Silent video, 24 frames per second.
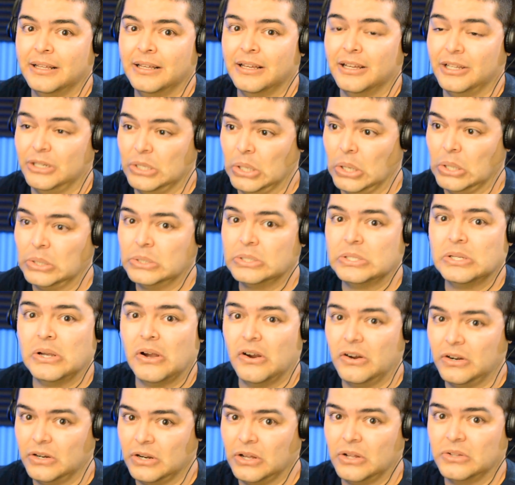Adults
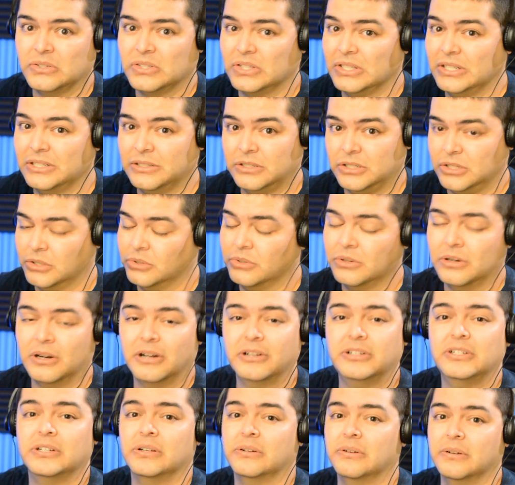are adults, children are
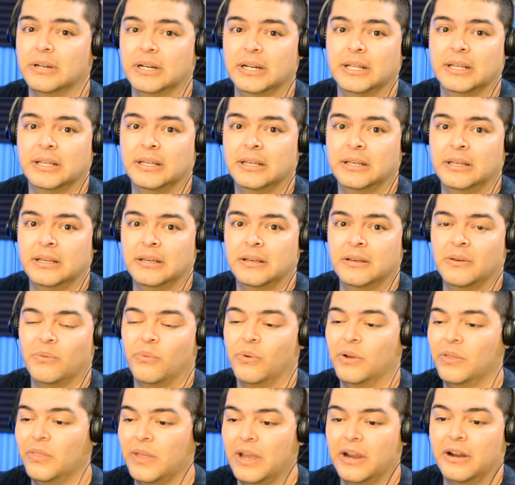children.
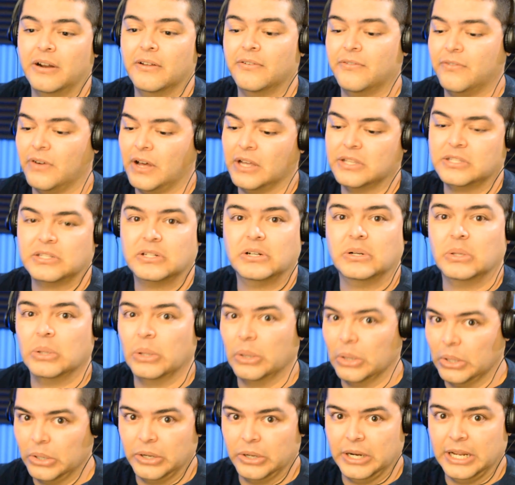We're there to foster
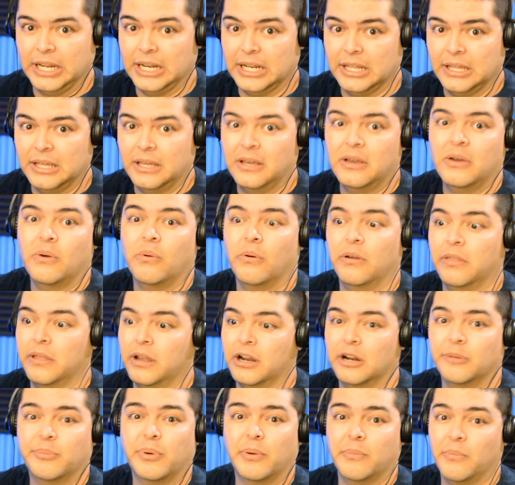learning. We're there
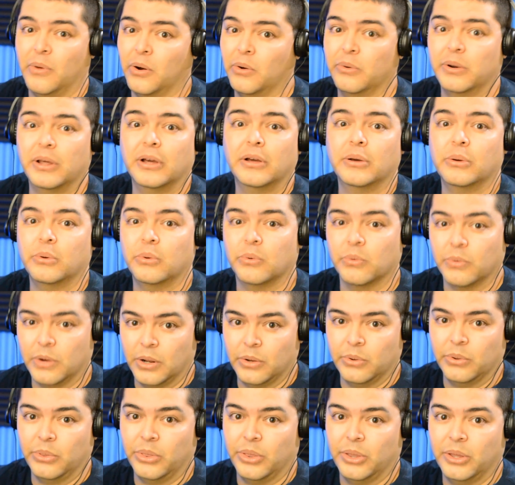to promote
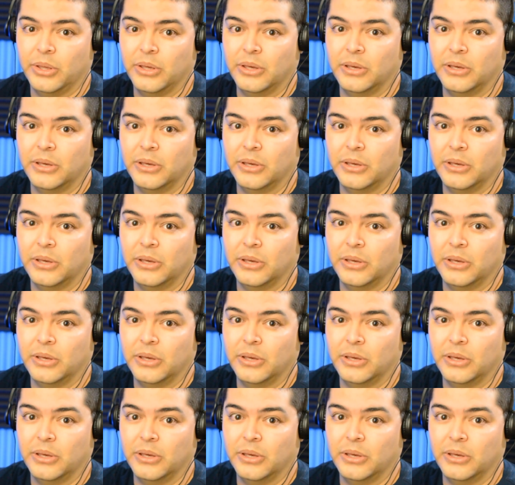growth.